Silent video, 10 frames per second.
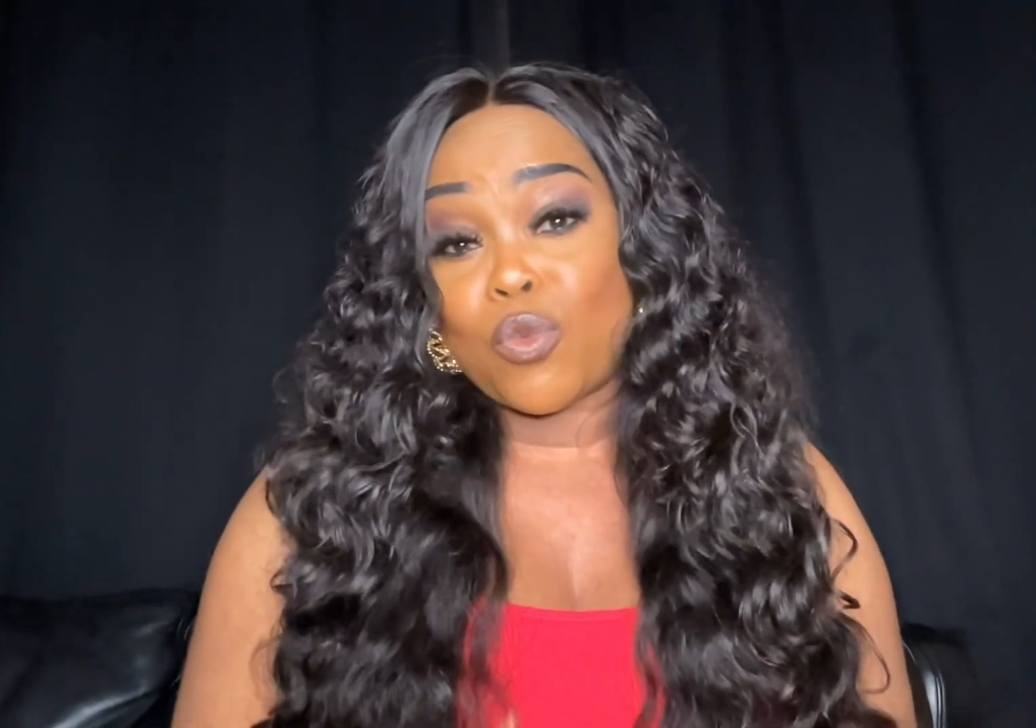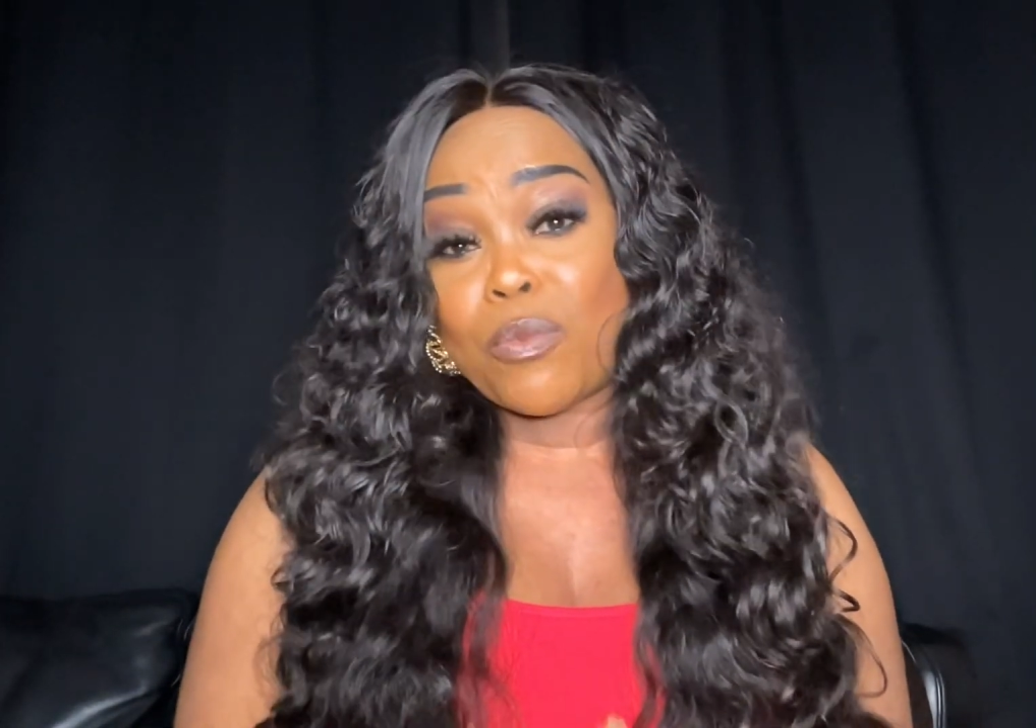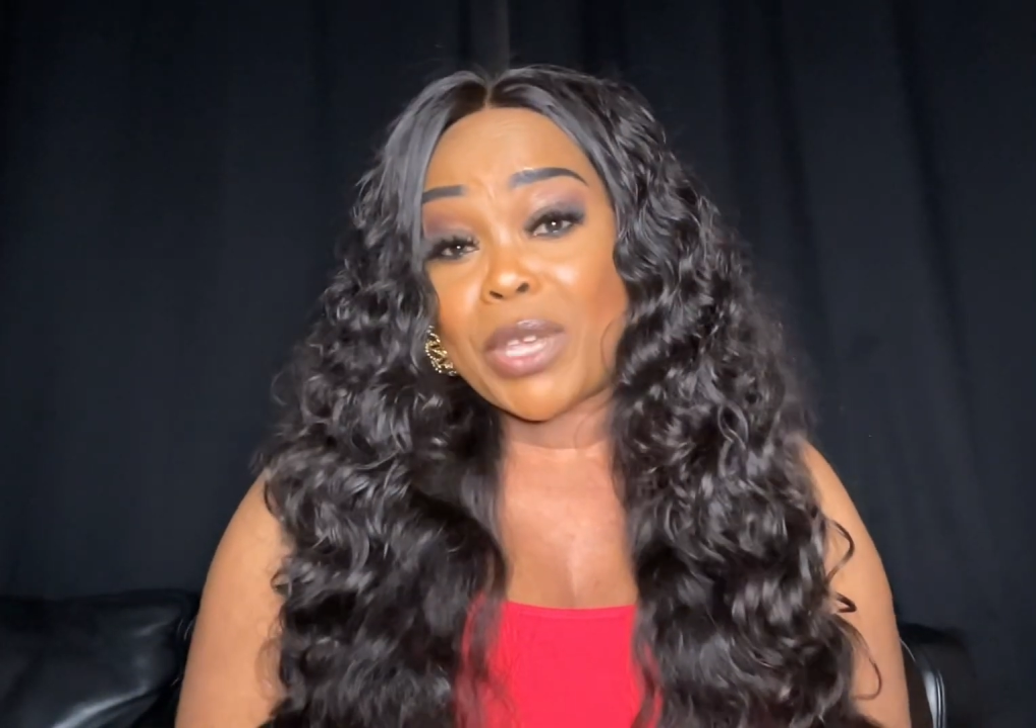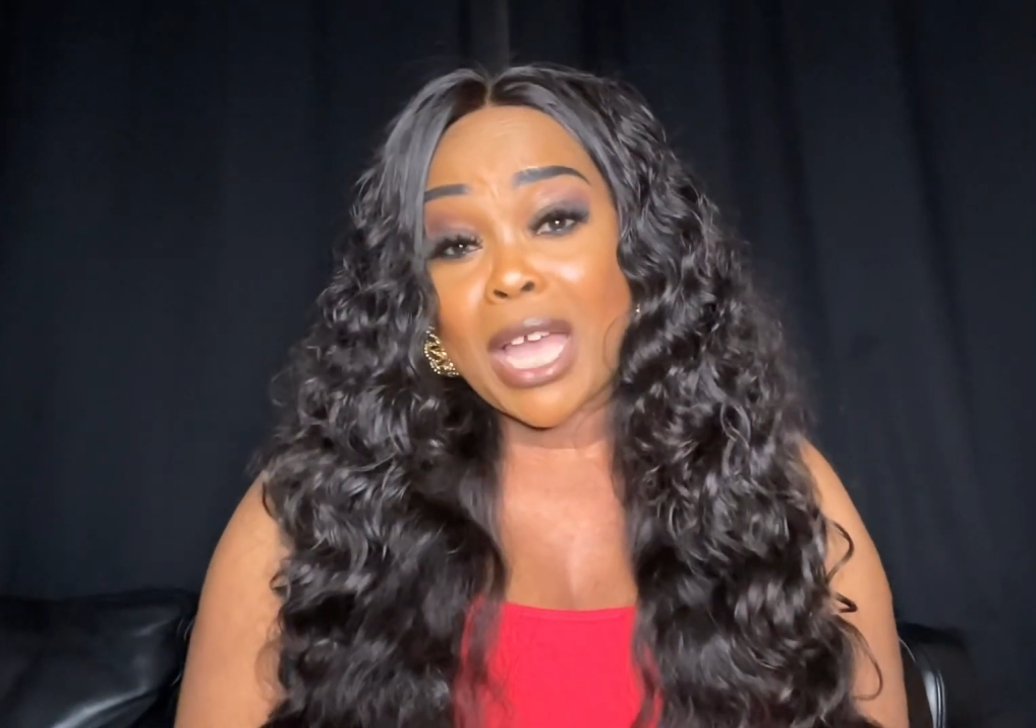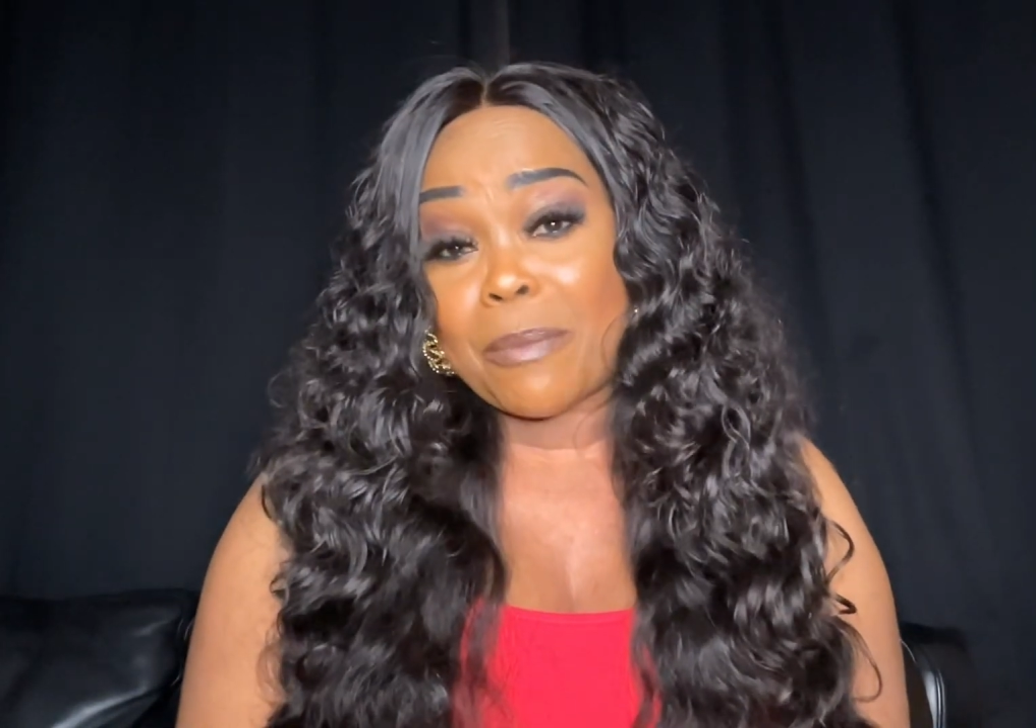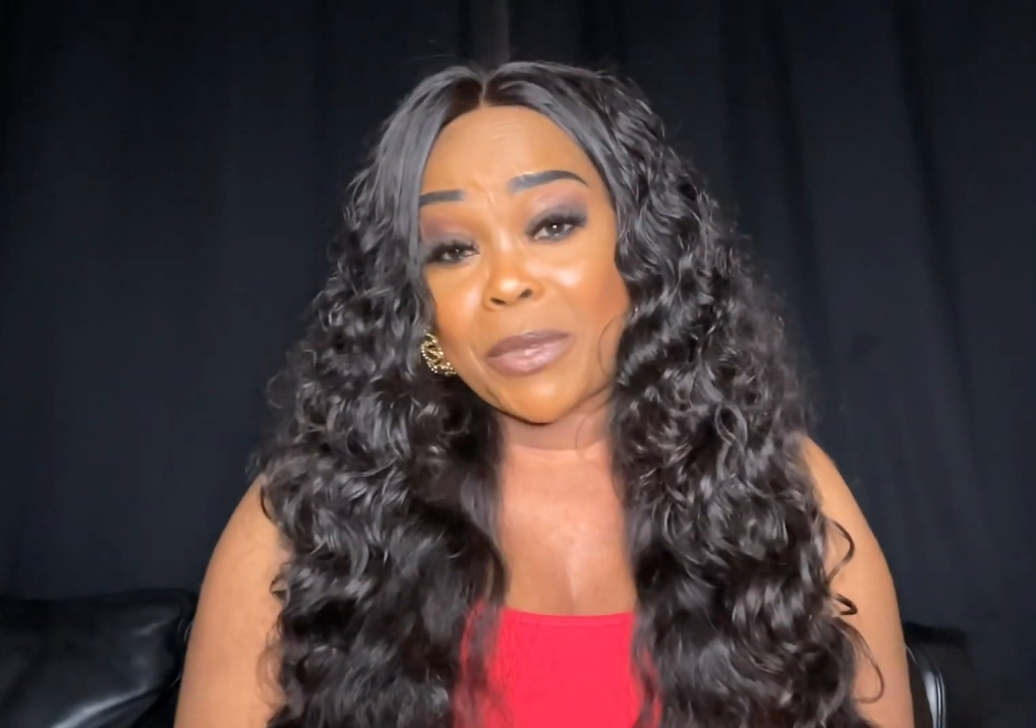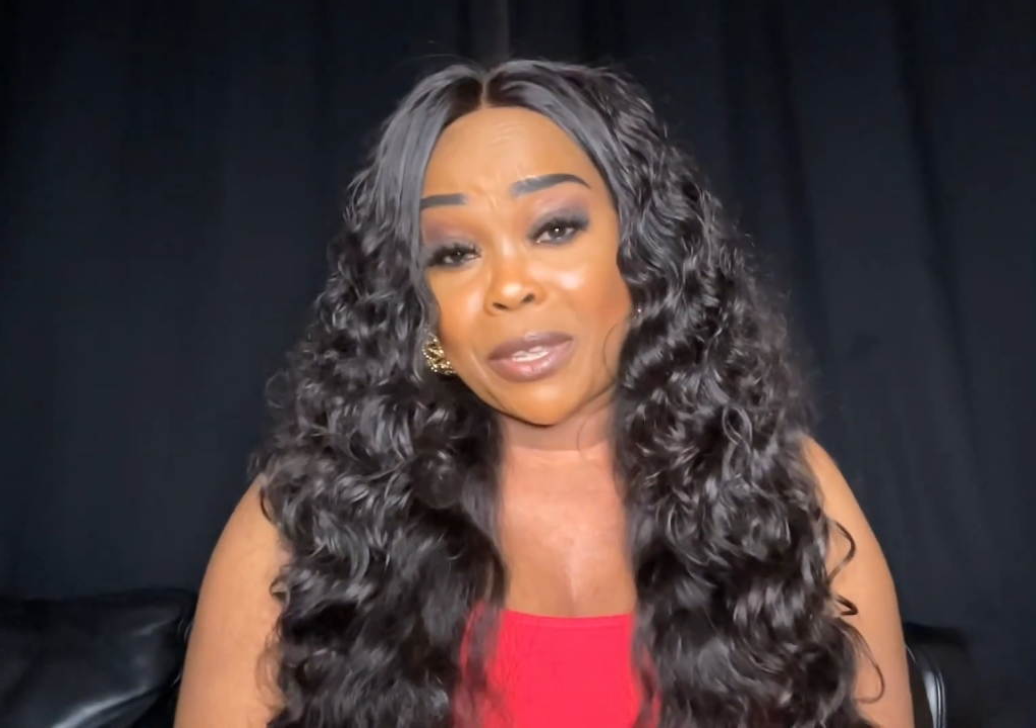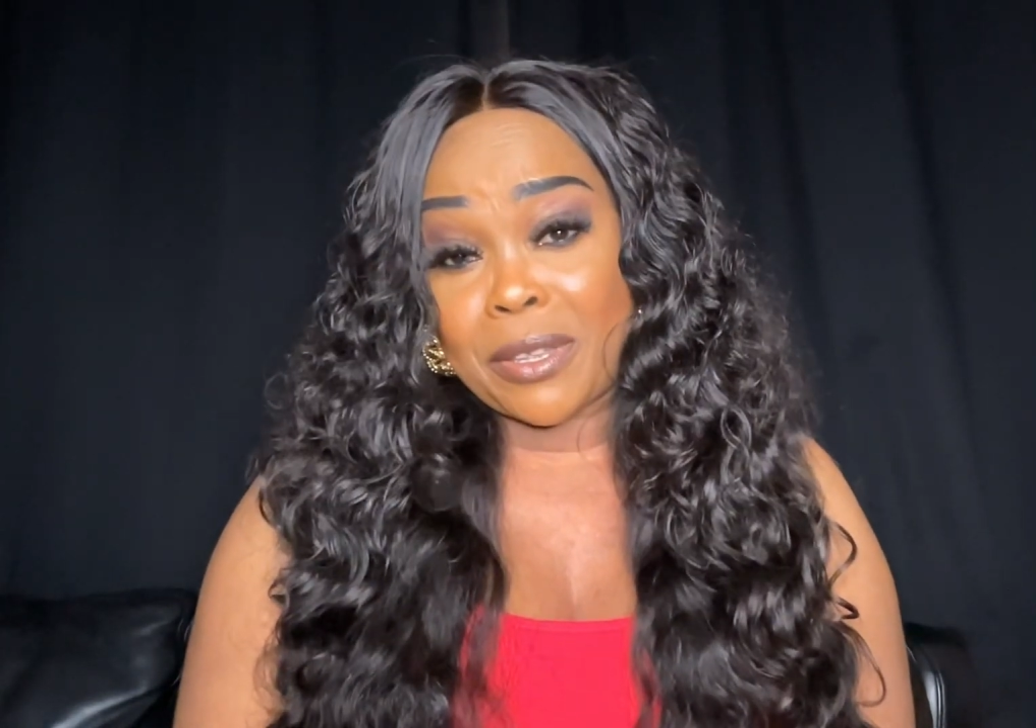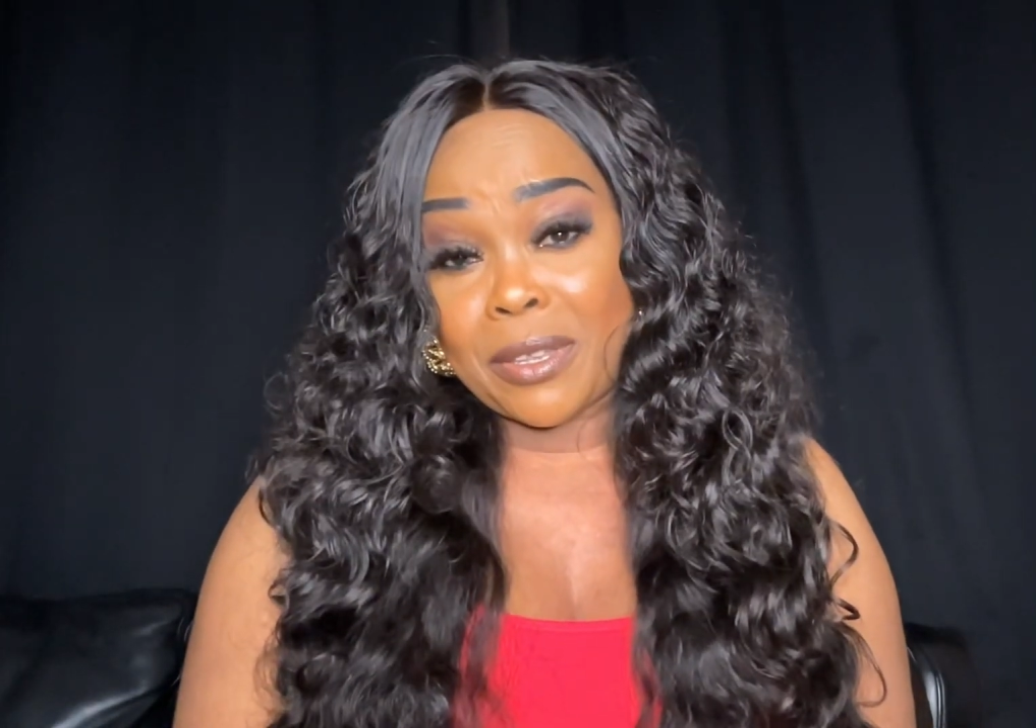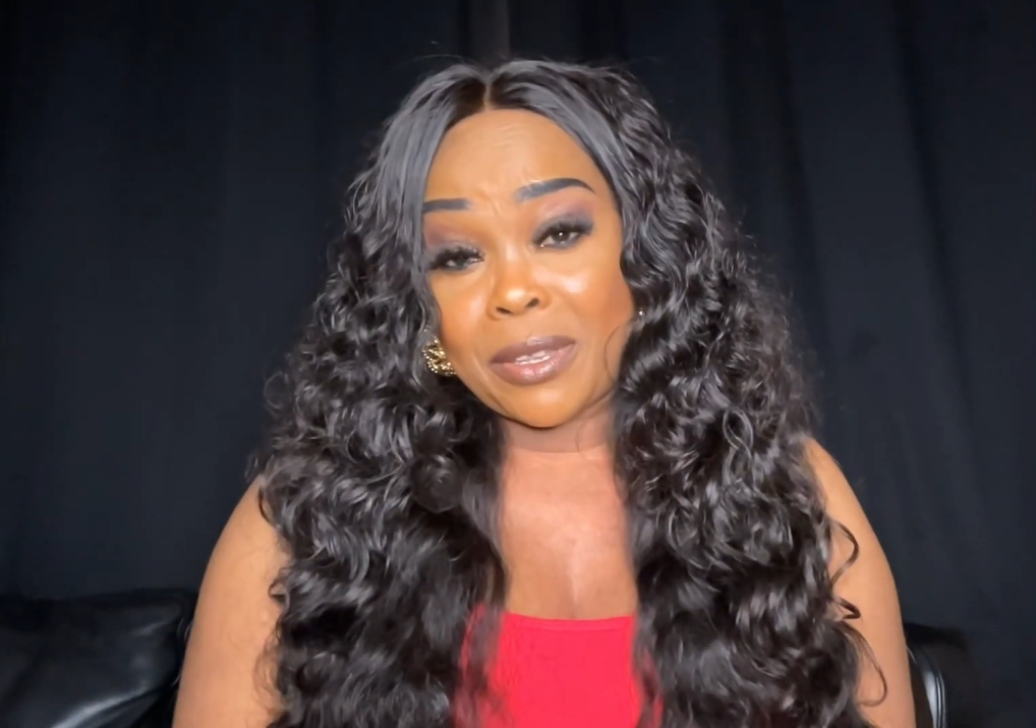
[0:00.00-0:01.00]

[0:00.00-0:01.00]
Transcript: won't be happy.